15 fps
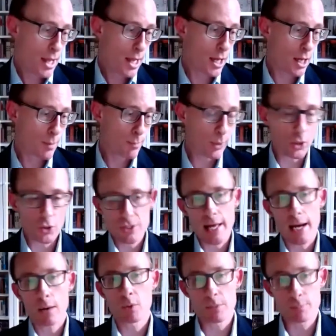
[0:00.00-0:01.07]
because
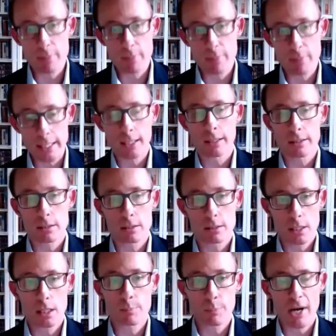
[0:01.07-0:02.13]
that was meaningless
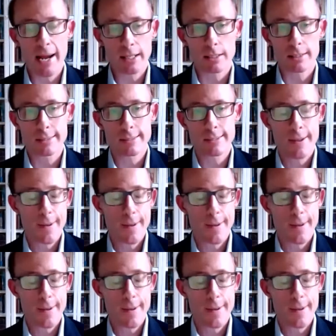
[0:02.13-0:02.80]
in practice.